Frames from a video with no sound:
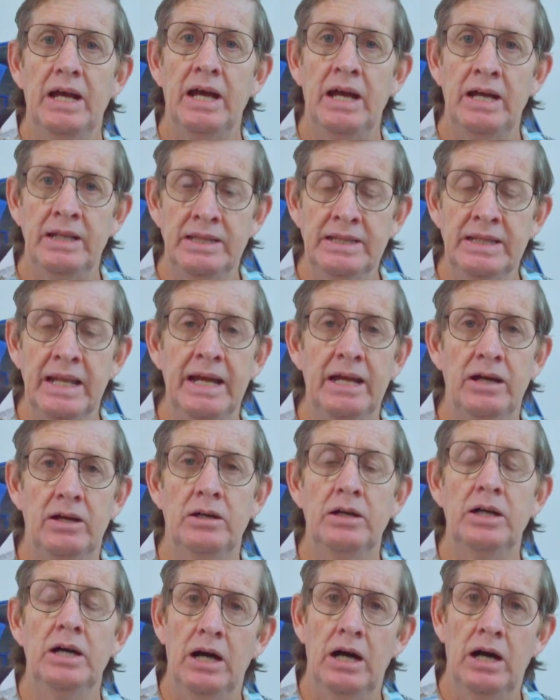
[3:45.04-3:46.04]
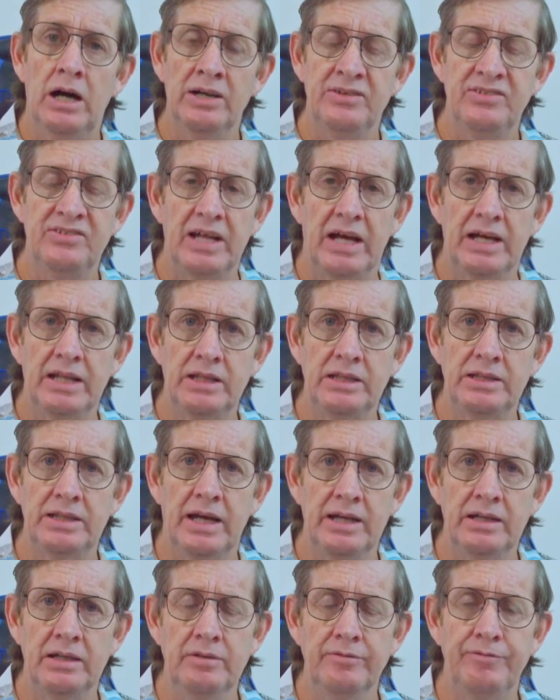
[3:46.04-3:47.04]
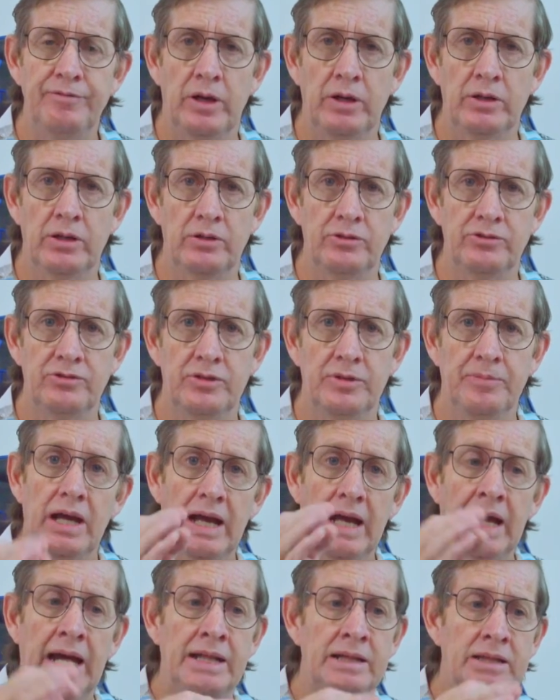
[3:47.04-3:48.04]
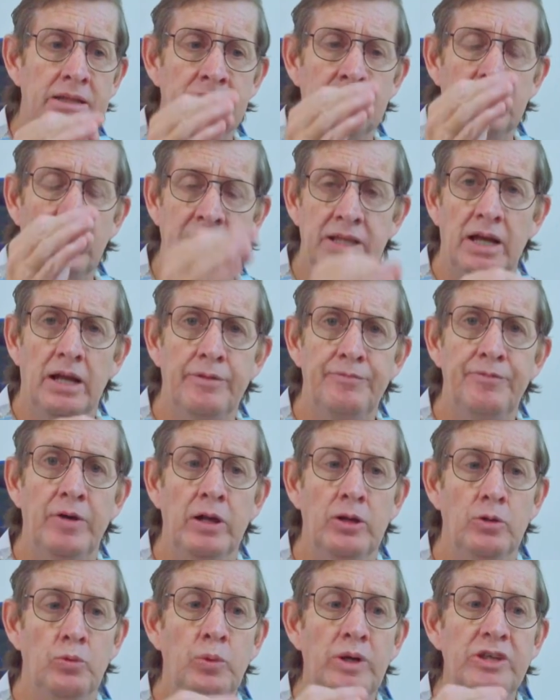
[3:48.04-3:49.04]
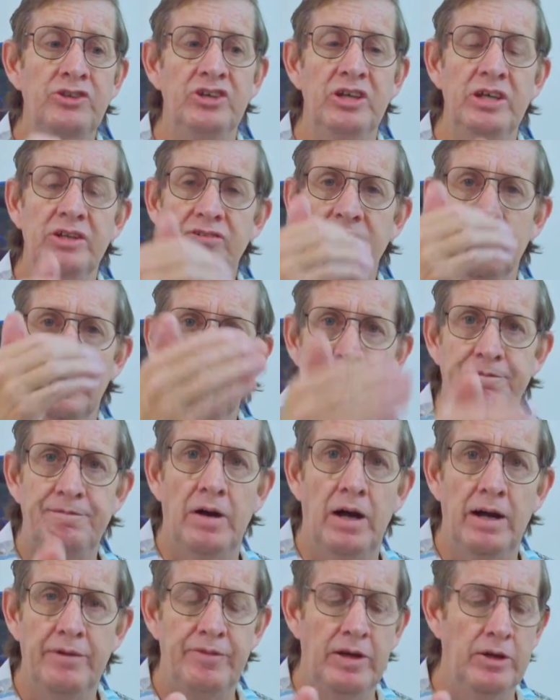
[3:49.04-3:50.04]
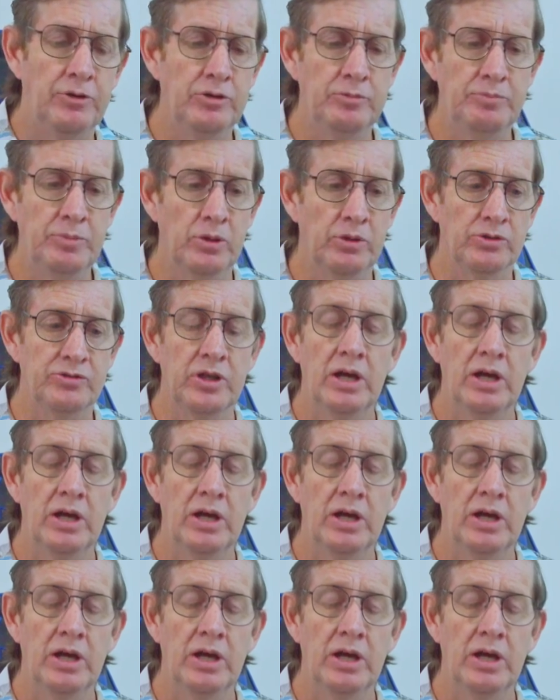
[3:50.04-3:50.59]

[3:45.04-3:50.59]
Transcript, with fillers: And now I started taking photos at the telephoto, which is 500 mils.